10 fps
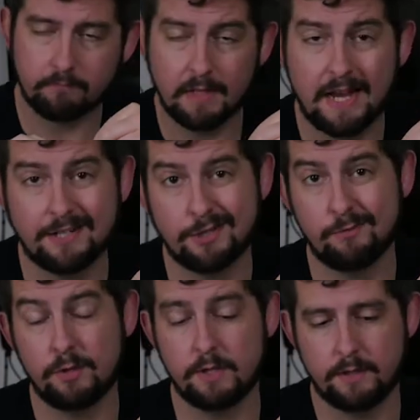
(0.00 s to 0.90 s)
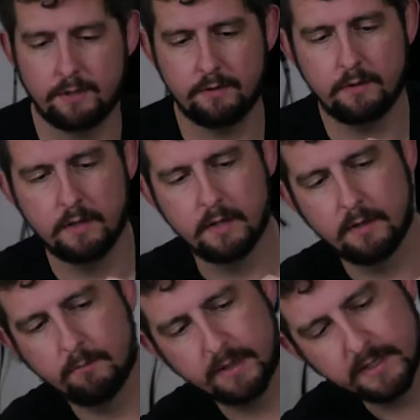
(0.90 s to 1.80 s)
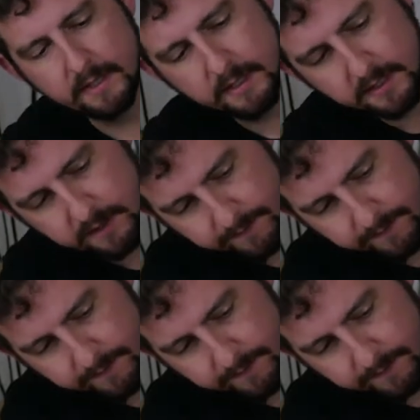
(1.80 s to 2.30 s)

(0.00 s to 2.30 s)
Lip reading: I actually wouldn't do, but since it's the